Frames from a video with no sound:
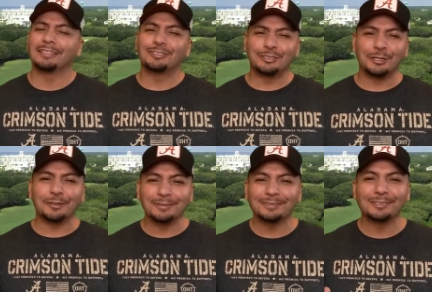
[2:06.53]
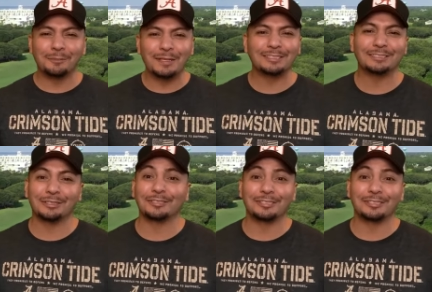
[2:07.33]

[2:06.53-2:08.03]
Sure, the beaches are